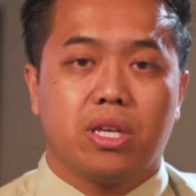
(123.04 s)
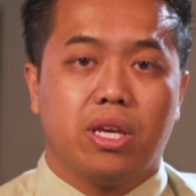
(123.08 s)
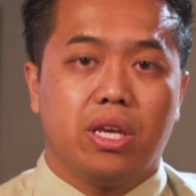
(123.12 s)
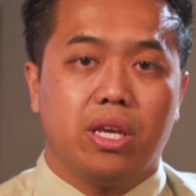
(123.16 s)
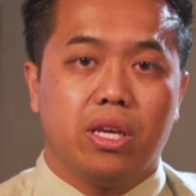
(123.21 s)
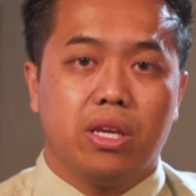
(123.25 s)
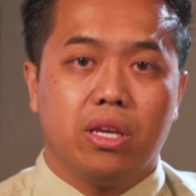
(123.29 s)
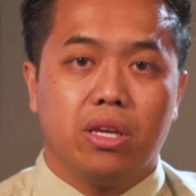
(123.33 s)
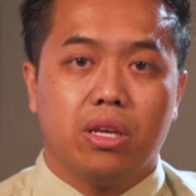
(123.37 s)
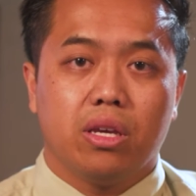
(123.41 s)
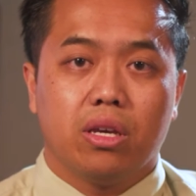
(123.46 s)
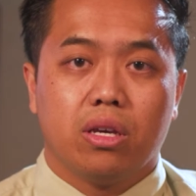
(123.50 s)

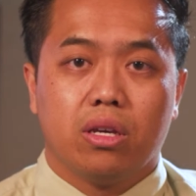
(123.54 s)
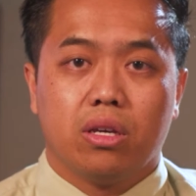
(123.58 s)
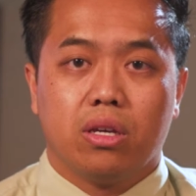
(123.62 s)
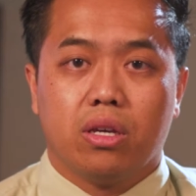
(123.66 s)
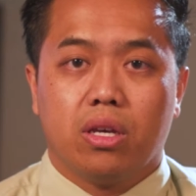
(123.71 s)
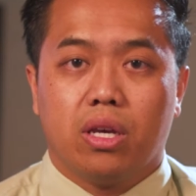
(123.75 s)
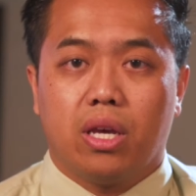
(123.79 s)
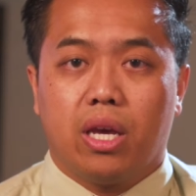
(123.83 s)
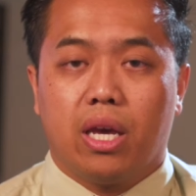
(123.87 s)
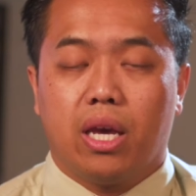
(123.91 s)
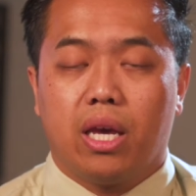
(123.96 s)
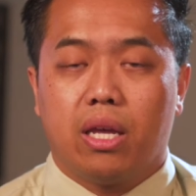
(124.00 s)
key,
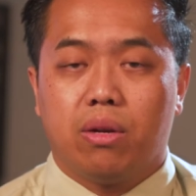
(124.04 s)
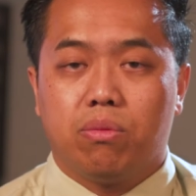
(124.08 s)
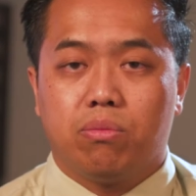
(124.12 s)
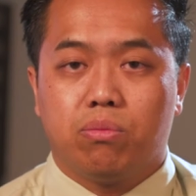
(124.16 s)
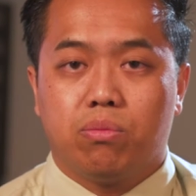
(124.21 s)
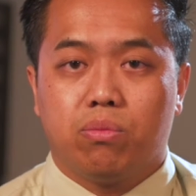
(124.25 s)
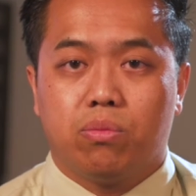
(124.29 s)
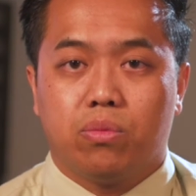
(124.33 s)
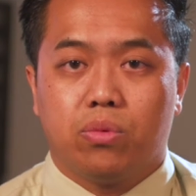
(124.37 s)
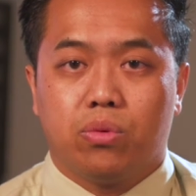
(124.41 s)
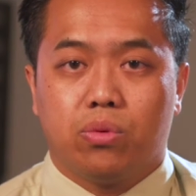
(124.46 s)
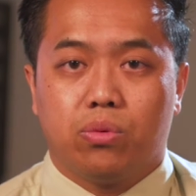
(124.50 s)
and
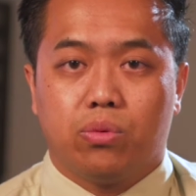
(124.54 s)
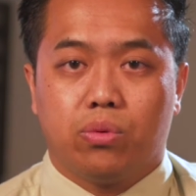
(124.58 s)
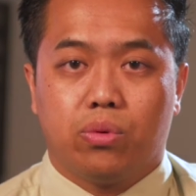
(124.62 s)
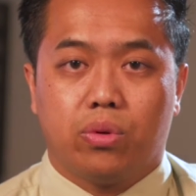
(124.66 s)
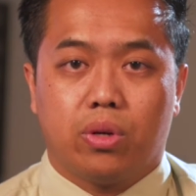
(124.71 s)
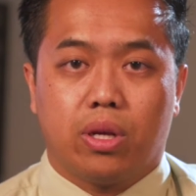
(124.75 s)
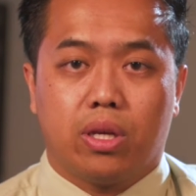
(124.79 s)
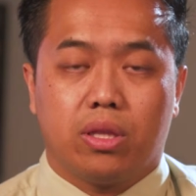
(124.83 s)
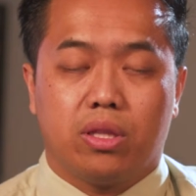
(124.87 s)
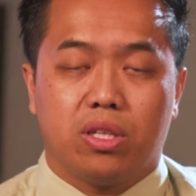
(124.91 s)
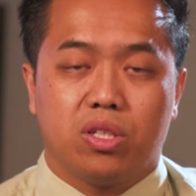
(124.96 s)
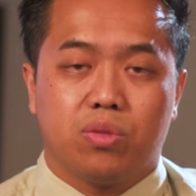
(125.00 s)

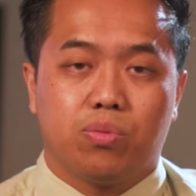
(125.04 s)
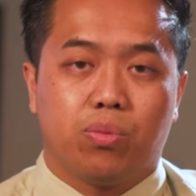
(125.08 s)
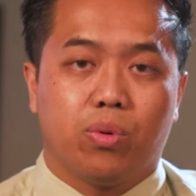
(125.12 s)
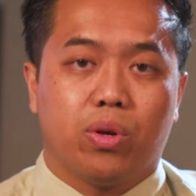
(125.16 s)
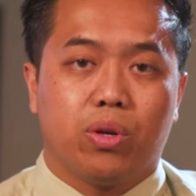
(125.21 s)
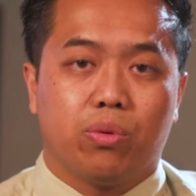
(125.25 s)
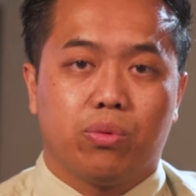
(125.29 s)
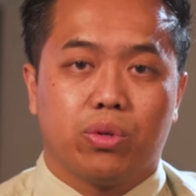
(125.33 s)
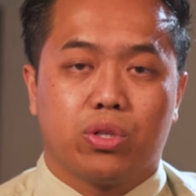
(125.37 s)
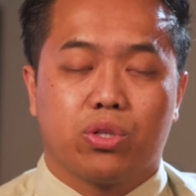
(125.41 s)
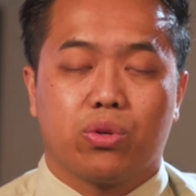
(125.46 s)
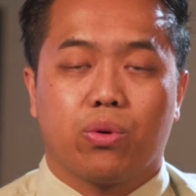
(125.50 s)
at this
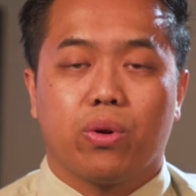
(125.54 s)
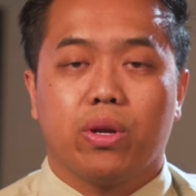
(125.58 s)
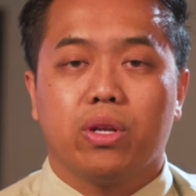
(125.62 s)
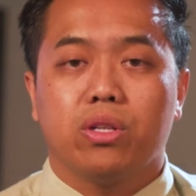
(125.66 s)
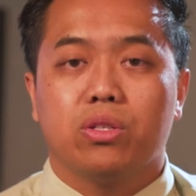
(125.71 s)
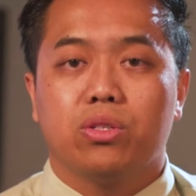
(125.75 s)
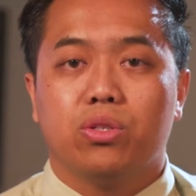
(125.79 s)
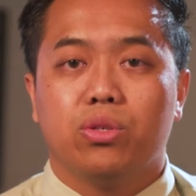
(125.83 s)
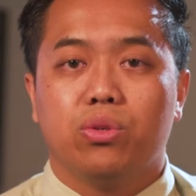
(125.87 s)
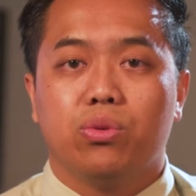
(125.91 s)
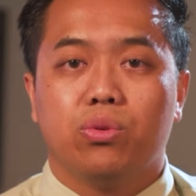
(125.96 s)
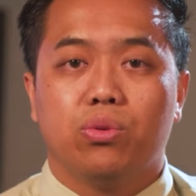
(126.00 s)
point we're trying
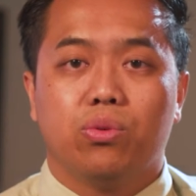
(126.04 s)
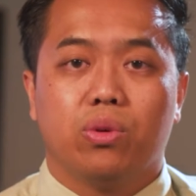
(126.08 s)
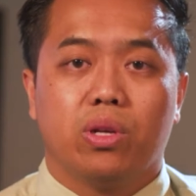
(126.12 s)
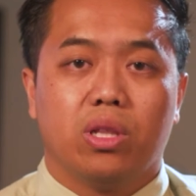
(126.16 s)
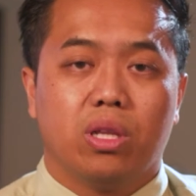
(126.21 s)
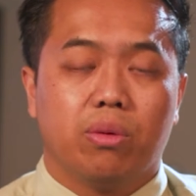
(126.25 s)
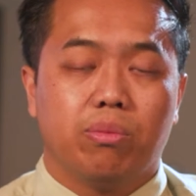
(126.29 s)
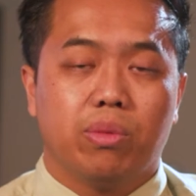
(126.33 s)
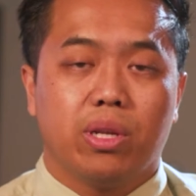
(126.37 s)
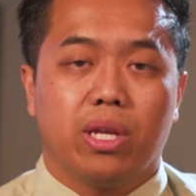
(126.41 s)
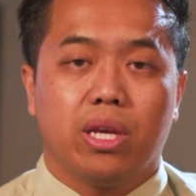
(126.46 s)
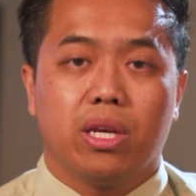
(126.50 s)
to
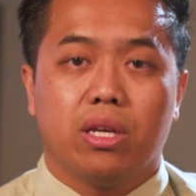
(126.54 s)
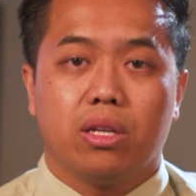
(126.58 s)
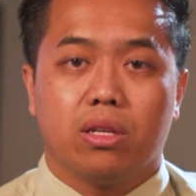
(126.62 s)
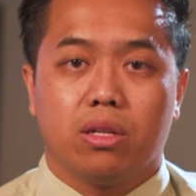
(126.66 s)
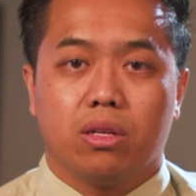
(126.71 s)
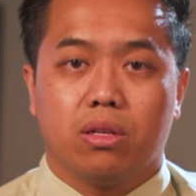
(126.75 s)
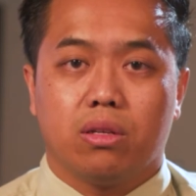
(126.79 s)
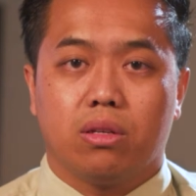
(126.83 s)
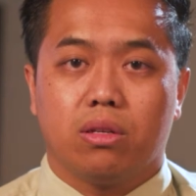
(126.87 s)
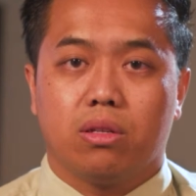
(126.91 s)
eliminate